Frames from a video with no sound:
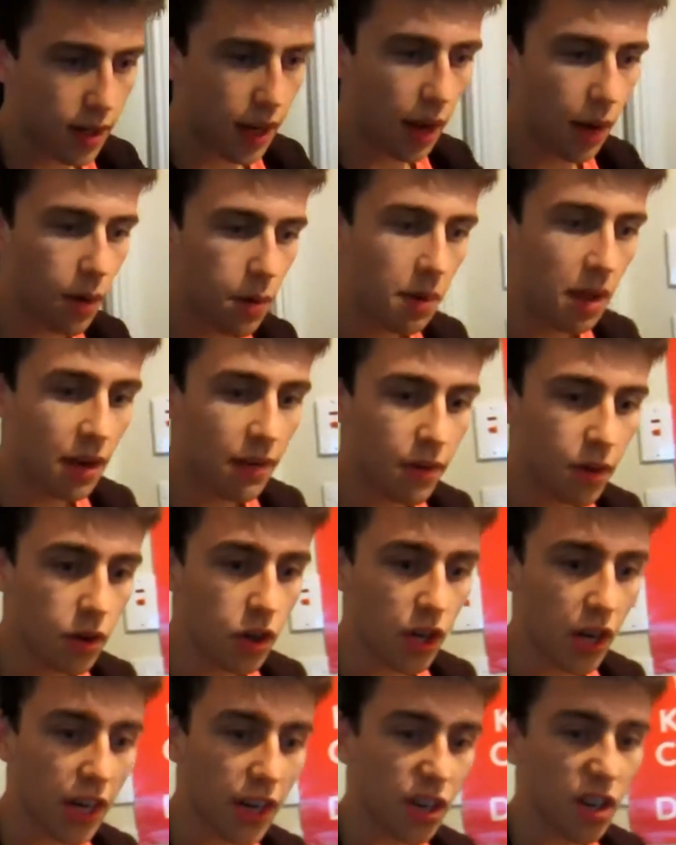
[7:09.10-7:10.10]
Today we made a few
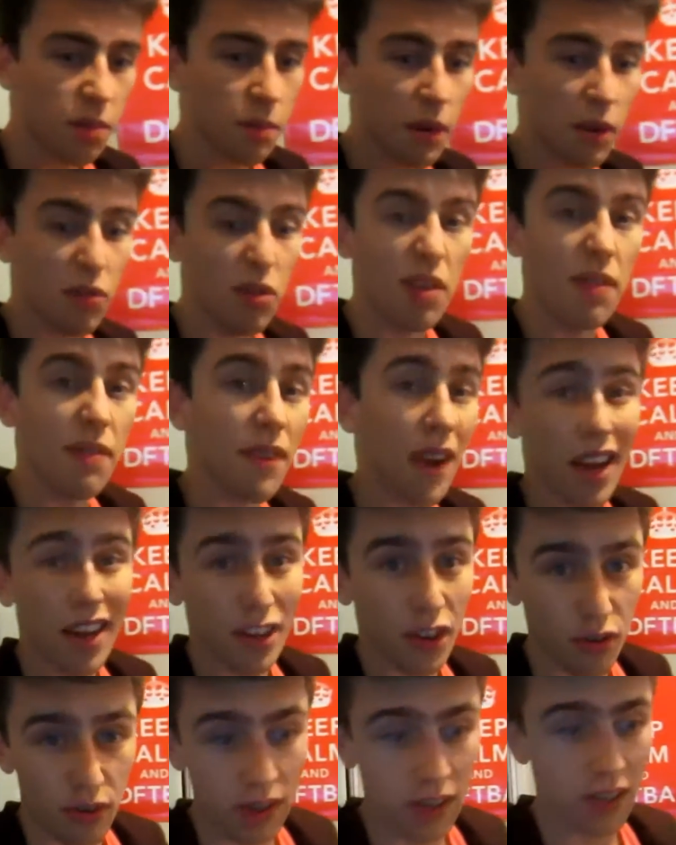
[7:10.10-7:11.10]
changes, a bit of
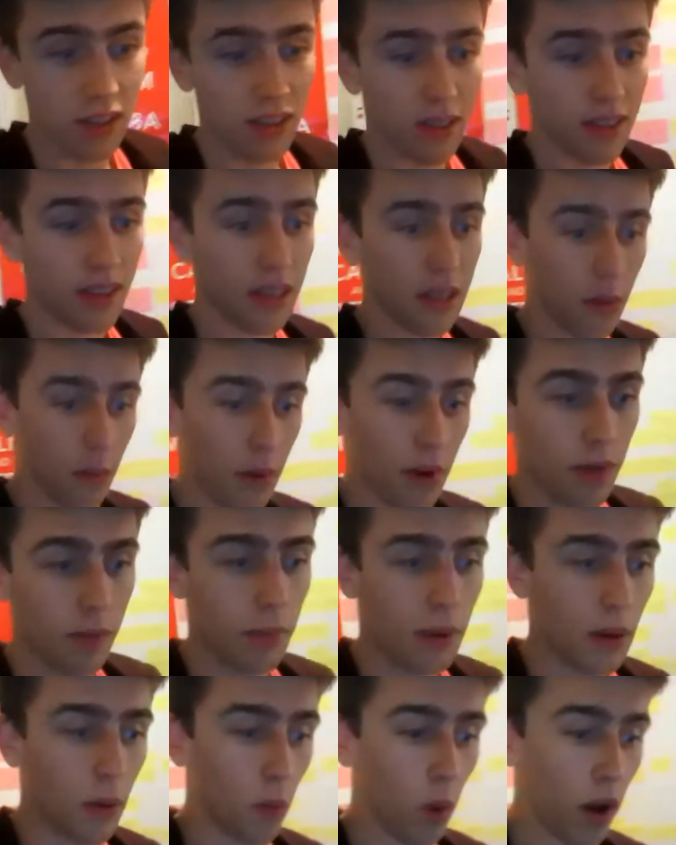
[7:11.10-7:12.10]
refactoring to the thing that we'd
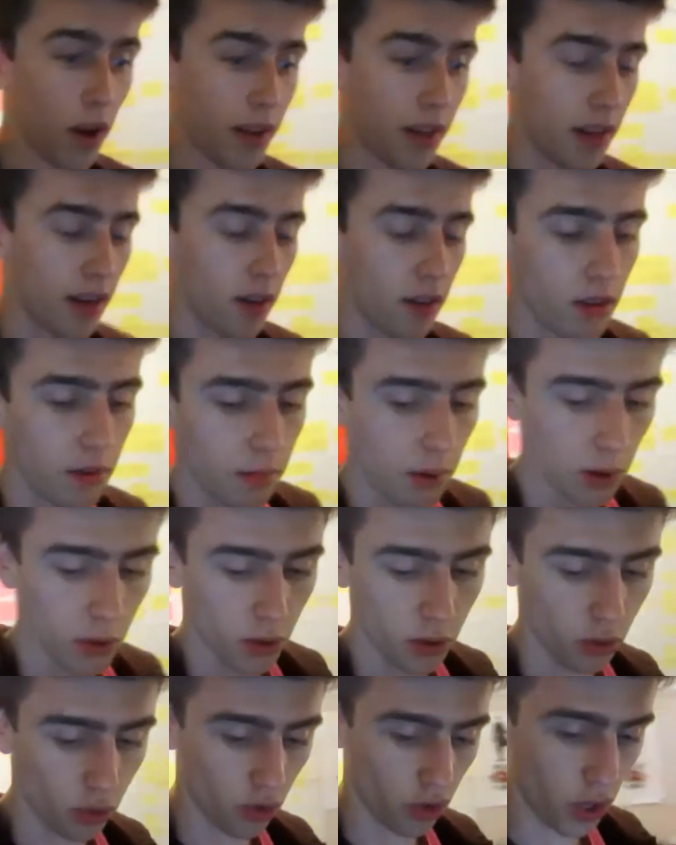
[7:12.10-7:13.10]
been working on, the
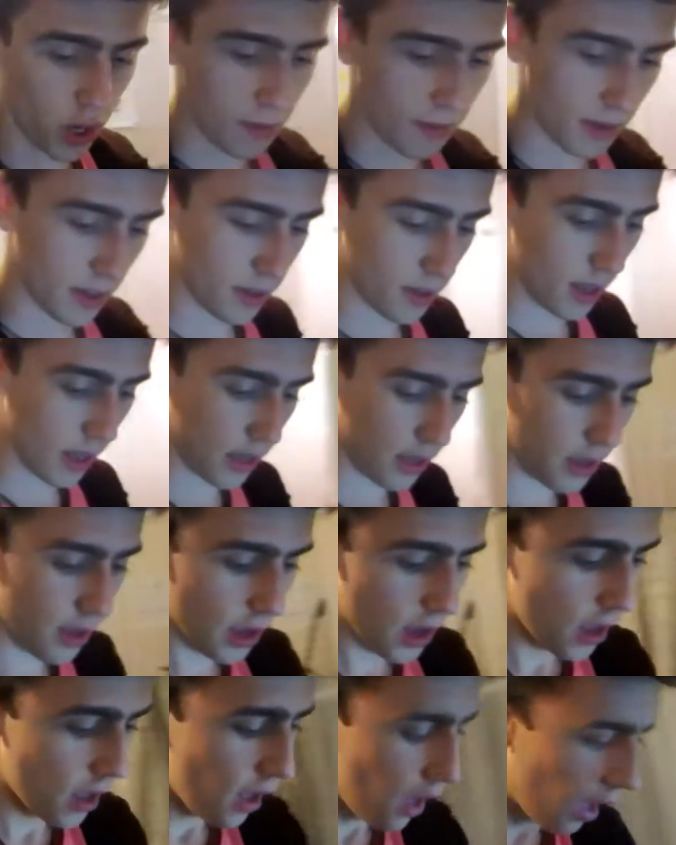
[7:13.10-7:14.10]
postal service thing.
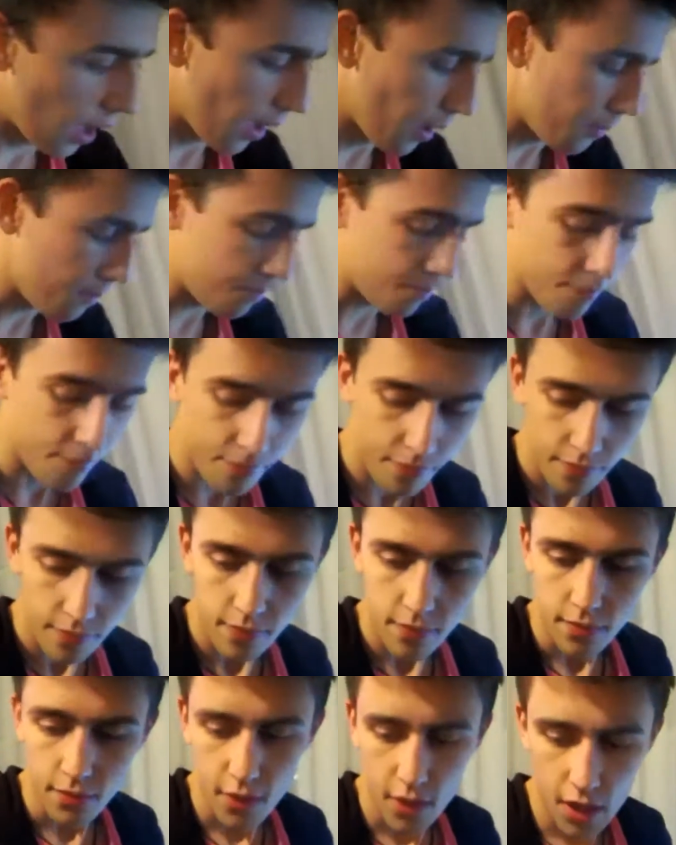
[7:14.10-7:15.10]
And
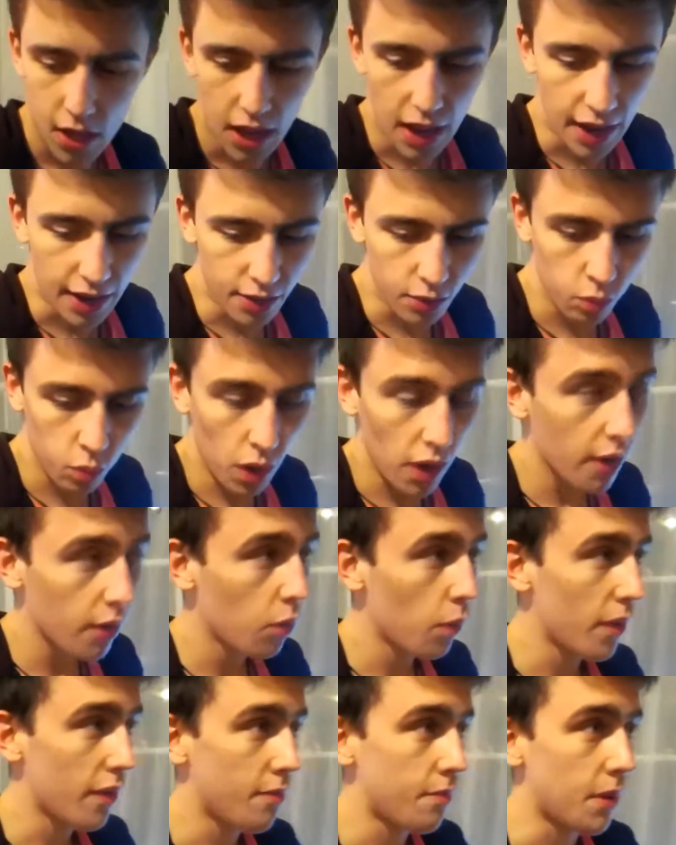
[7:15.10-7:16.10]

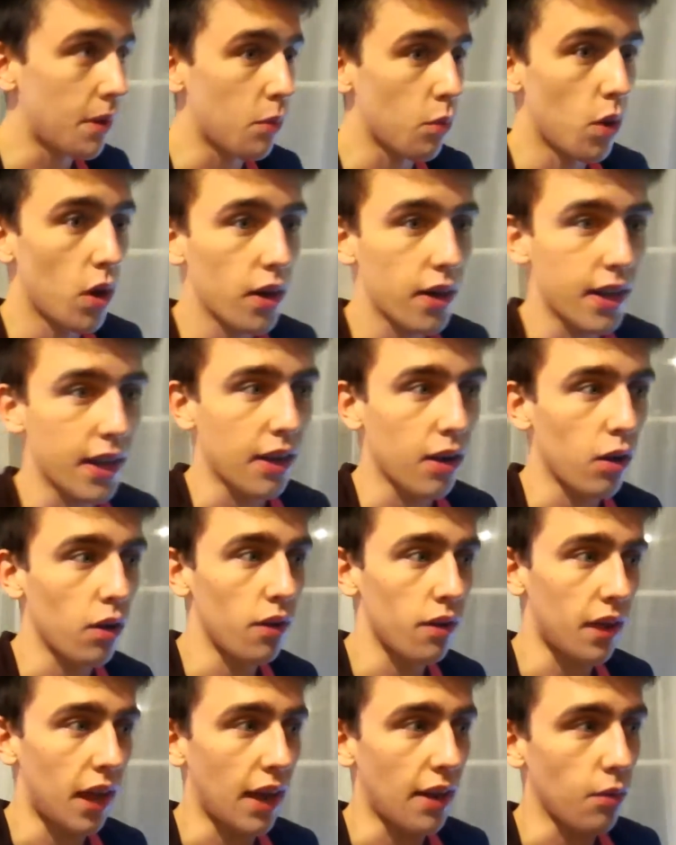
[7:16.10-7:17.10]
while we've been working
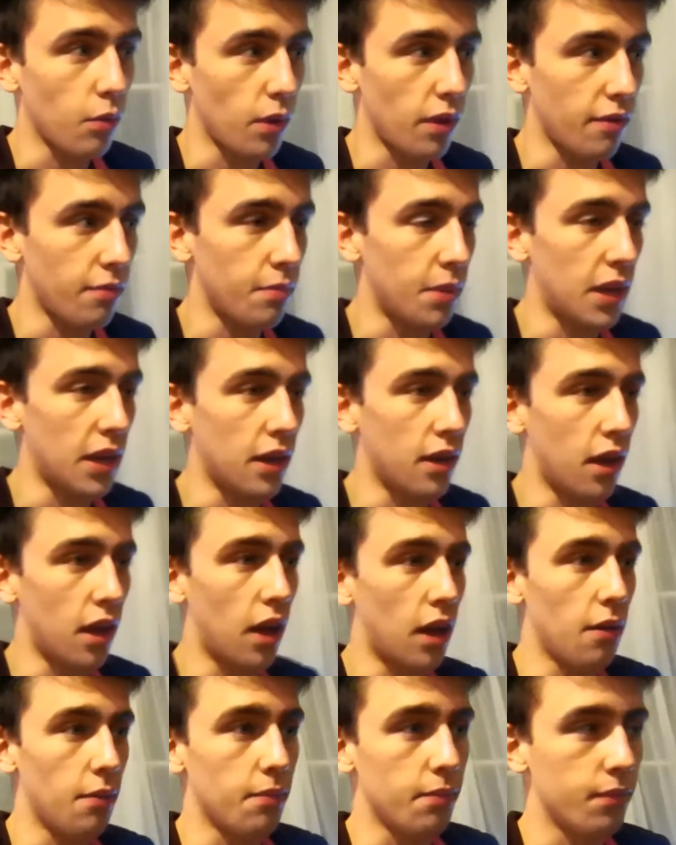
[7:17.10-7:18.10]
on that, we've
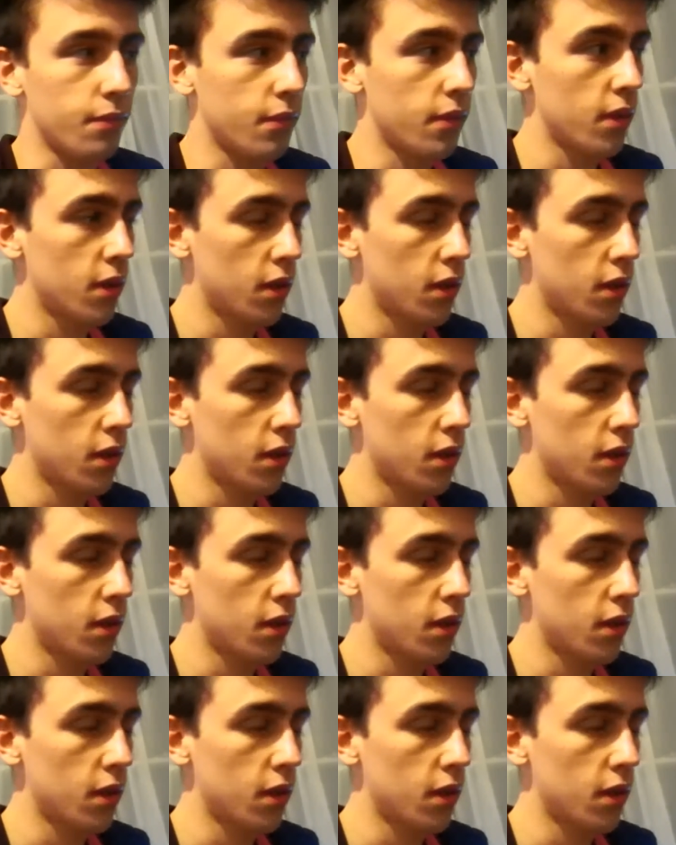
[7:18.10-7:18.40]
been